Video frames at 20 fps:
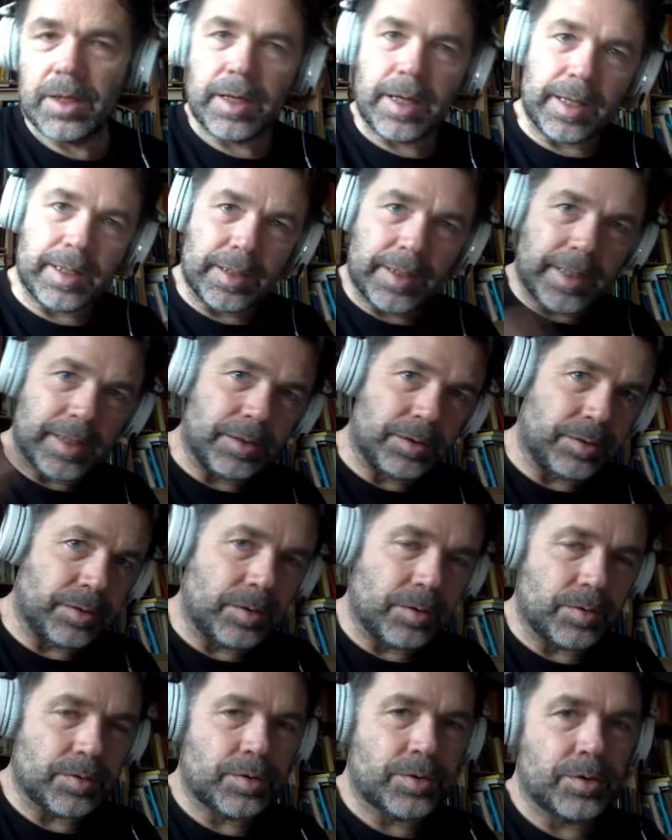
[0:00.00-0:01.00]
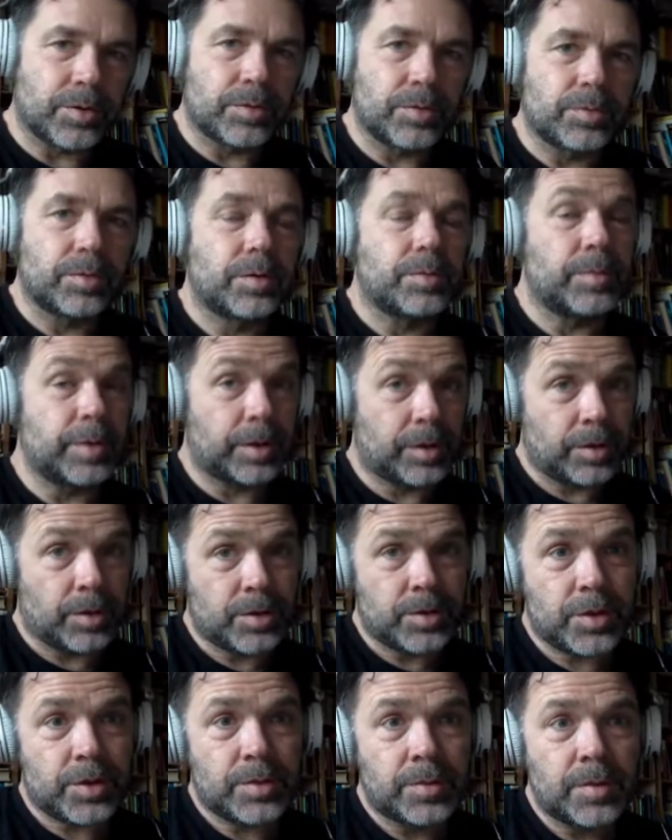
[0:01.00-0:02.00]
and later also
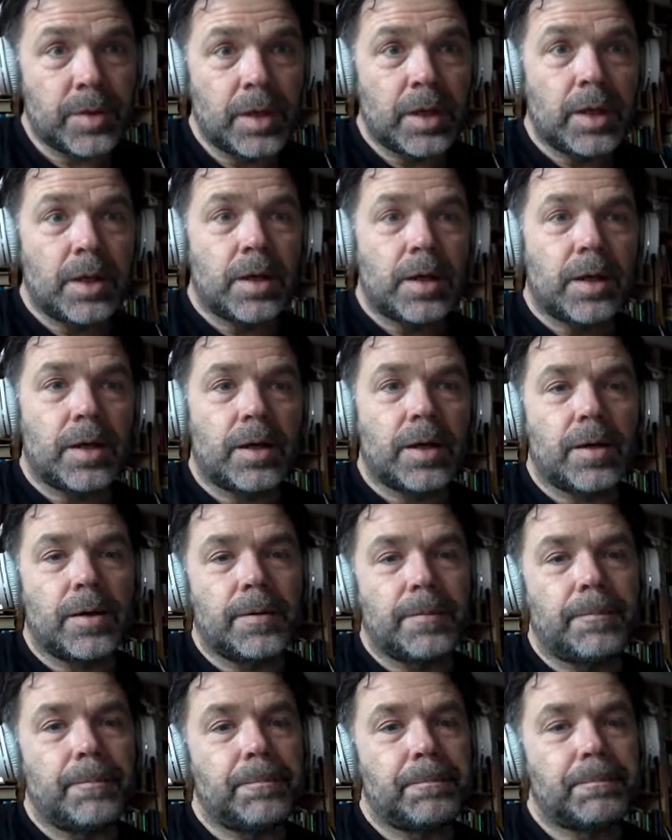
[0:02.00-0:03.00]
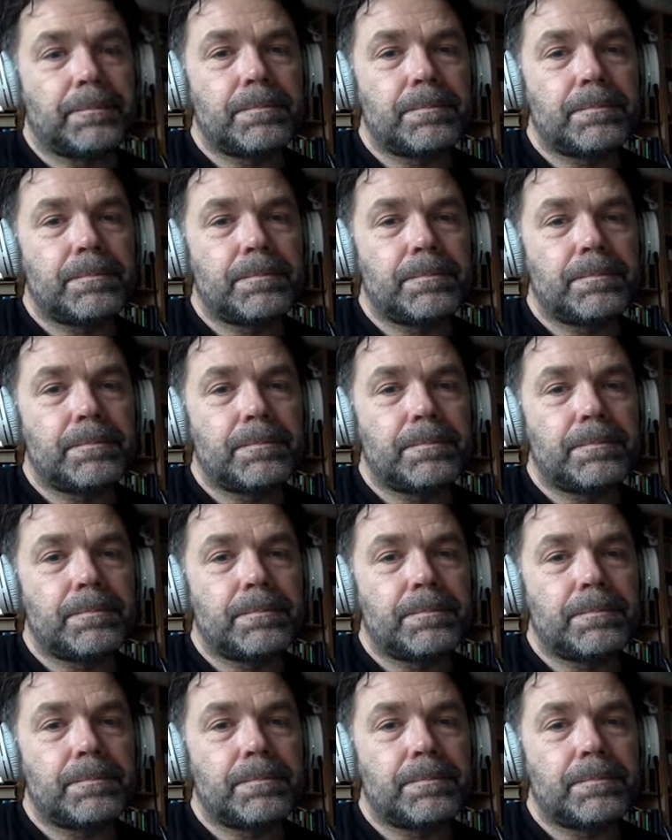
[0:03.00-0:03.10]
recursion. Um,